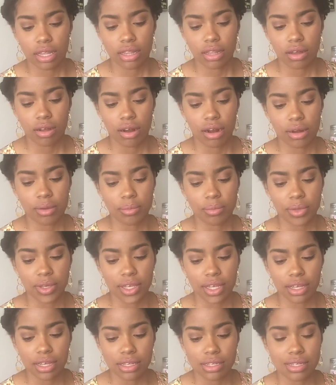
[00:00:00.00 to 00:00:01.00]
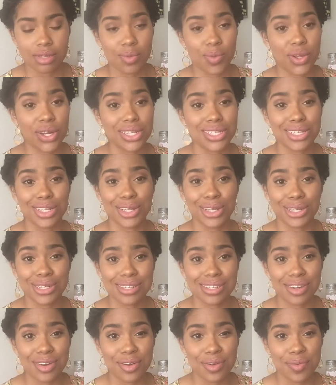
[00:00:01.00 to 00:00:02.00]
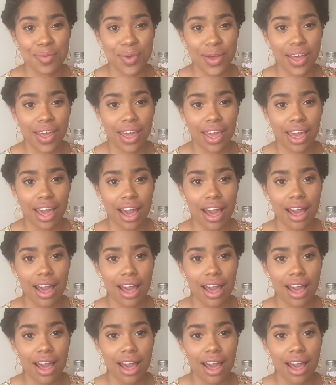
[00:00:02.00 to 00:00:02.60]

the art because I want it to look a certain way.